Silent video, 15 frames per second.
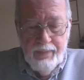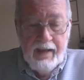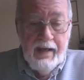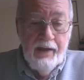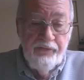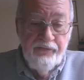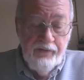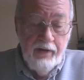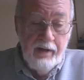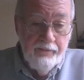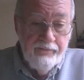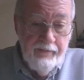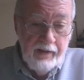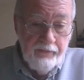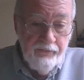bad
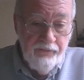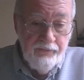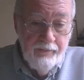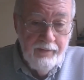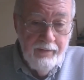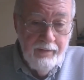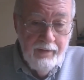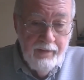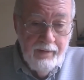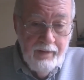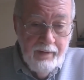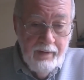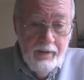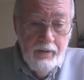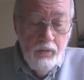side effects
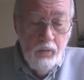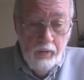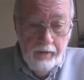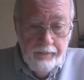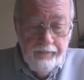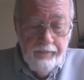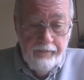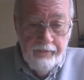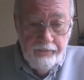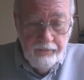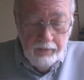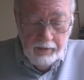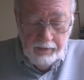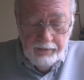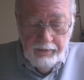with the
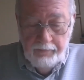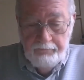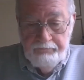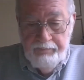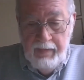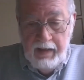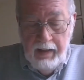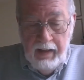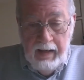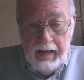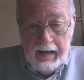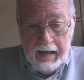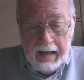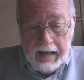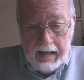drug.
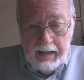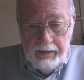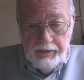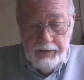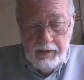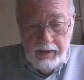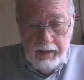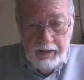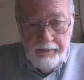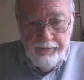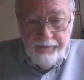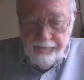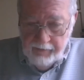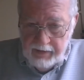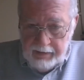And I
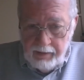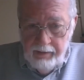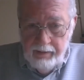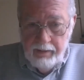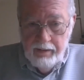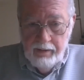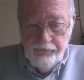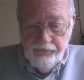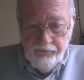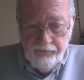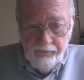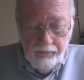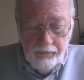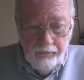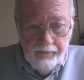think it's
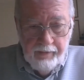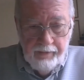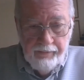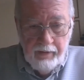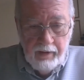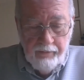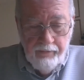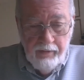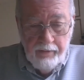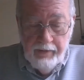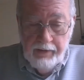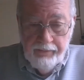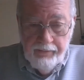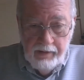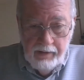true that
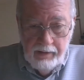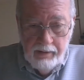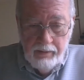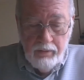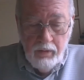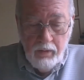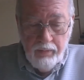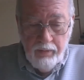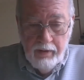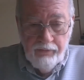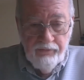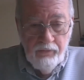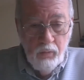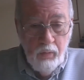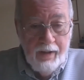the
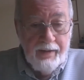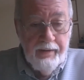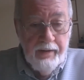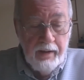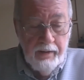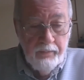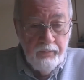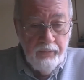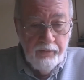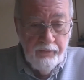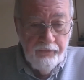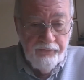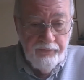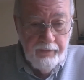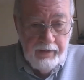corporation went ahead and
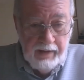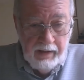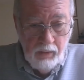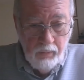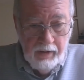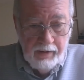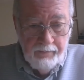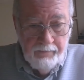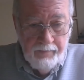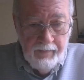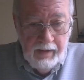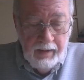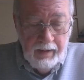produced it anyway.